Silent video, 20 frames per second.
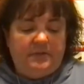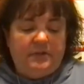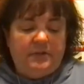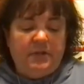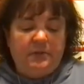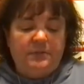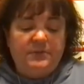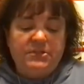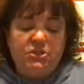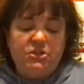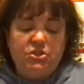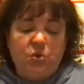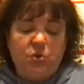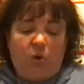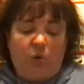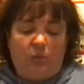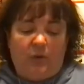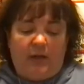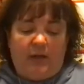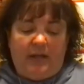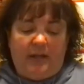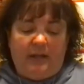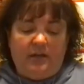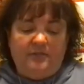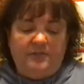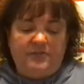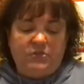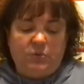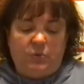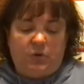There was a doorway
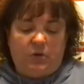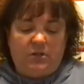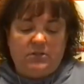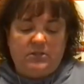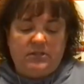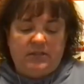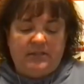of sorts,